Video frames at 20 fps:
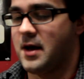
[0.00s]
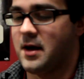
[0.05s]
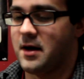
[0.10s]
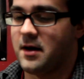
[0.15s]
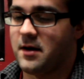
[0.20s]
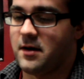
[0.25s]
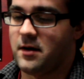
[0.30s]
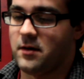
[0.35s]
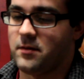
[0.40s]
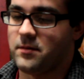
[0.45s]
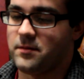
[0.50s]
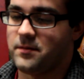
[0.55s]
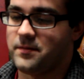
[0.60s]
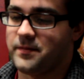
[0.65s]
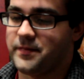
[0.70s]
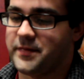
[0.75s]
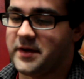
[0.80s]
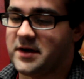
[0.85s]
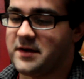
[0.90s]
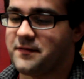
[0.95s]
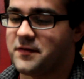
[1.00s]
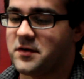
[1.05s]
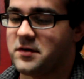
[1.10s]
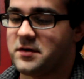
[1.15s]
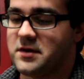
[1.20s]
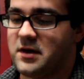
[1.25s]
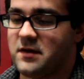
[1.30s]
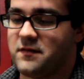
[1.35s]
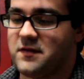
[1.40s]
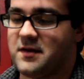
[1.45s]
The
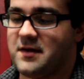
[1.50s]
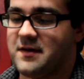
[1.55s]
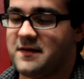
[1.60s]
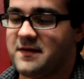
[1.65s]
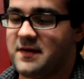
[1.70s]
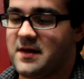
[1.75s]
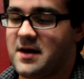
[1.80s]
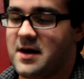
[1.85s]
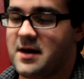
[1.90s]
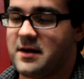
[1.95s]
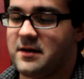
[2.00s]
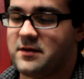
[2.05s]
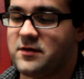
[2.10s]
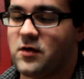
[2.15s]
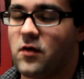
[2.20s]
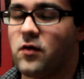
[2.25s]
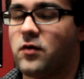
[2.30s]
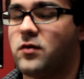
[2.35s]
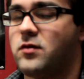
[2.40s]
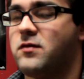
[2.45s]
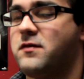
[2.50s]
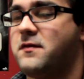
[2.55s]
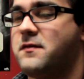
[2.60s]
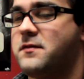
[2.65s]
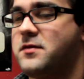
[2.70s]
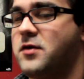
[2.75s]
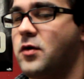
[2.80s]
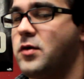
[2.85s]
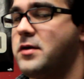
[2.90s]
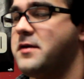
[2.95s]
difficulty of it is not
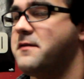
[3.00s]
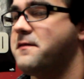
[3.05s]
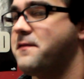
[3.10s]
totally